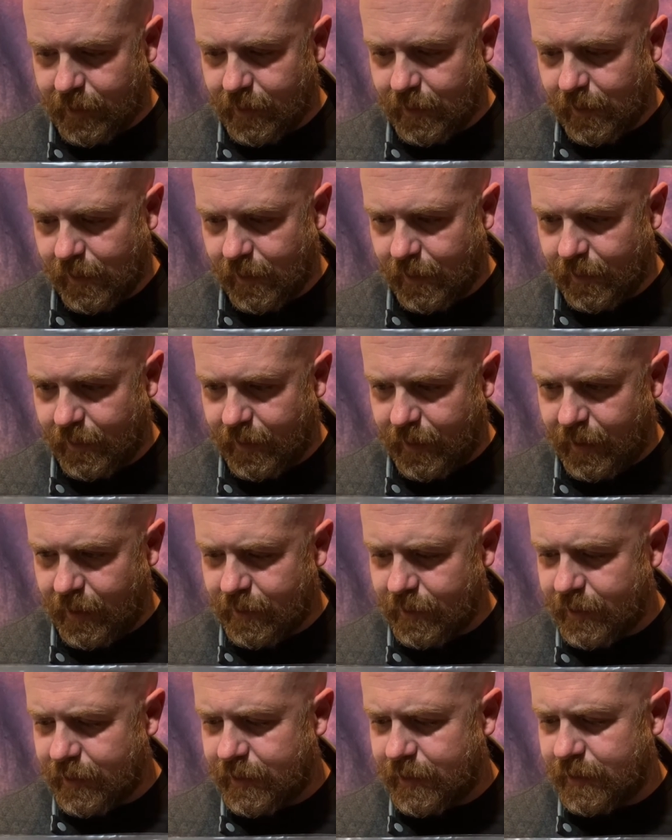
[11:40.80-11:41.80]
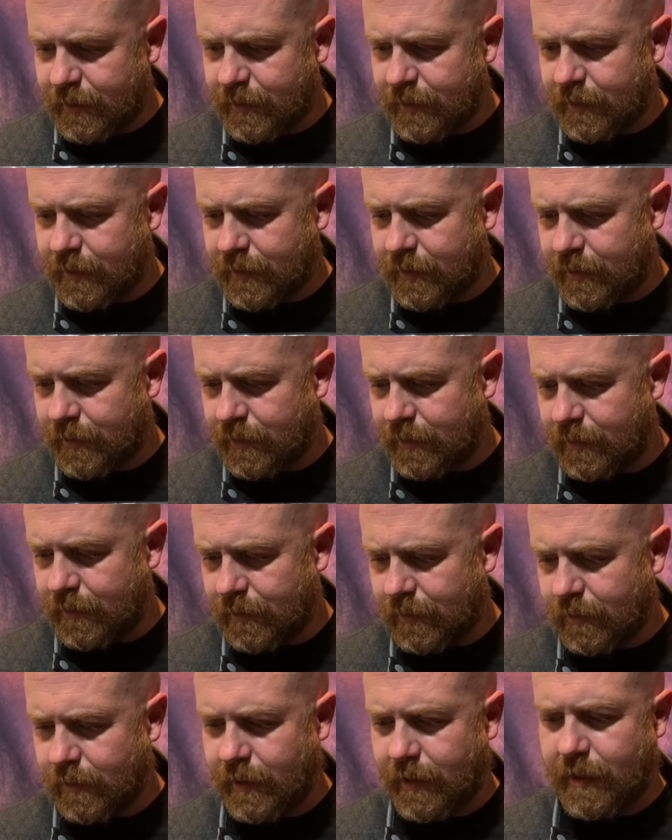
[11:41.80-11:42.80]
The original
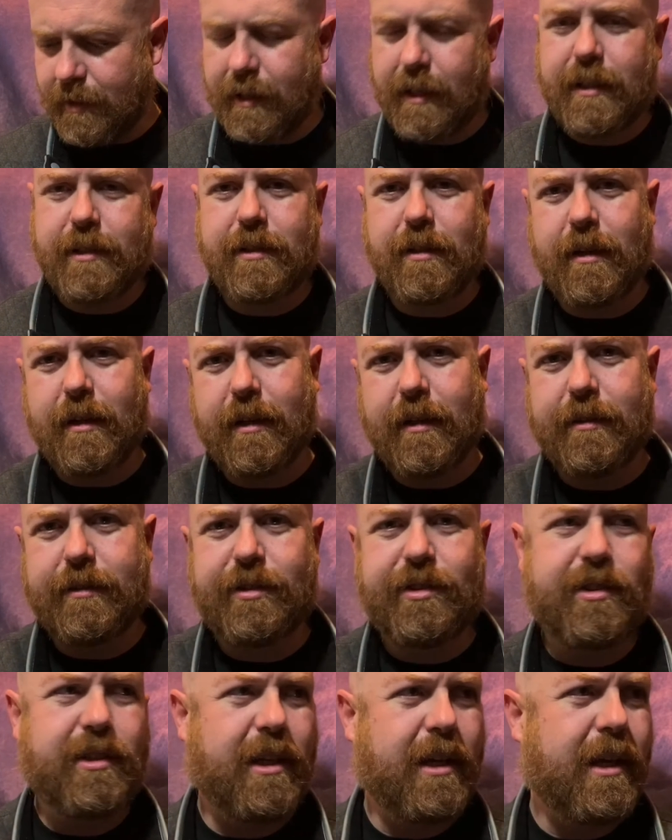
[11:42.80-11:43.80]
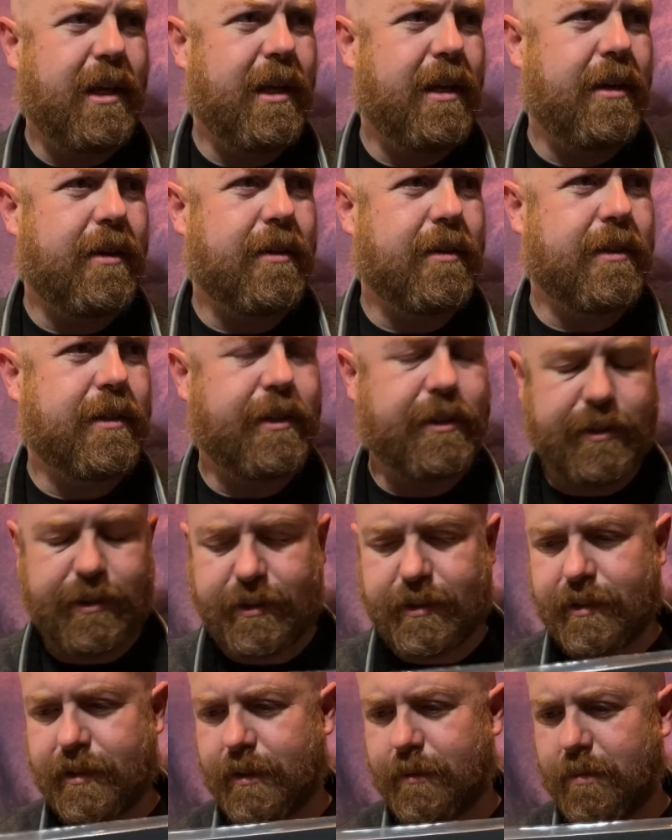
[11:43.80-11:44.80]
release on a CD or
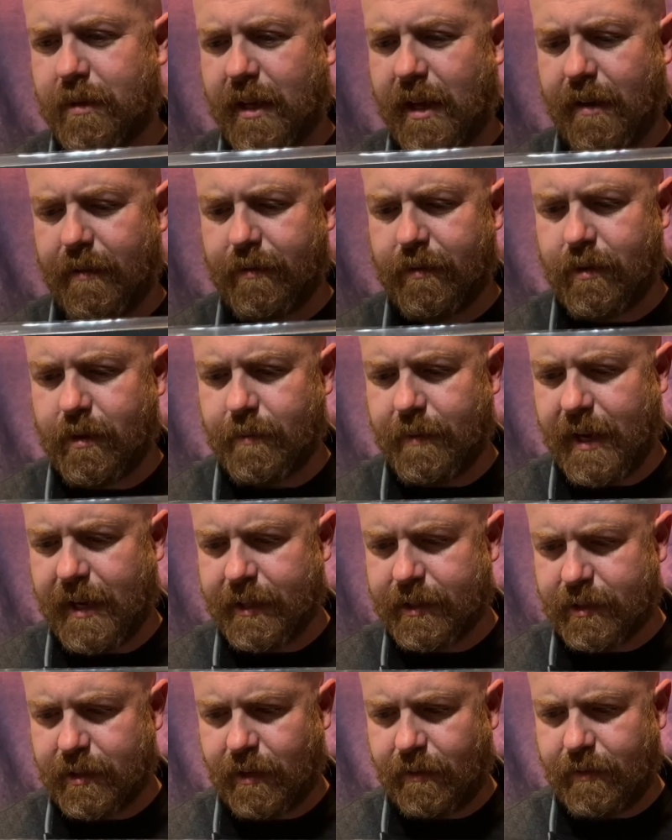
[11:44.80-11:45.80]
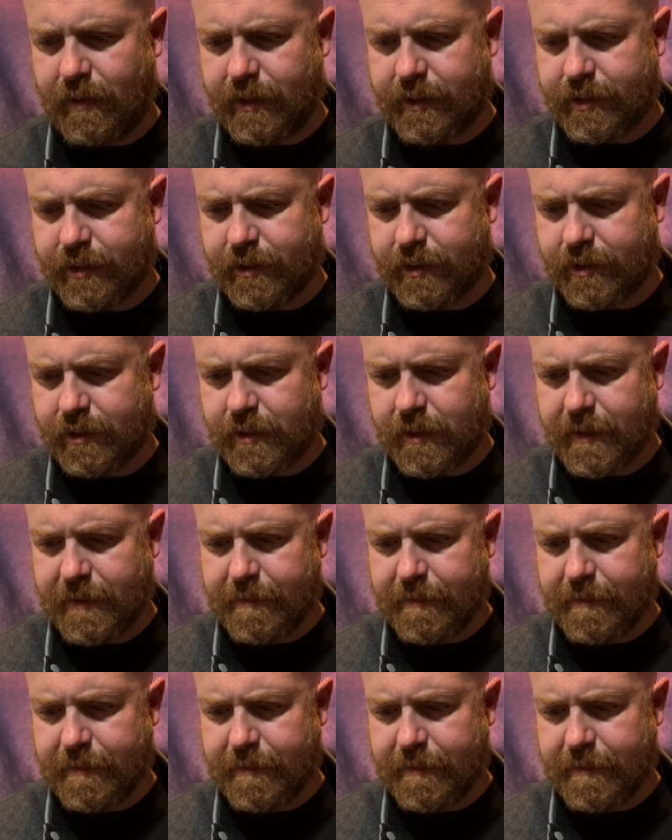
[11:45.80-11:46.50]
digital platform actually features,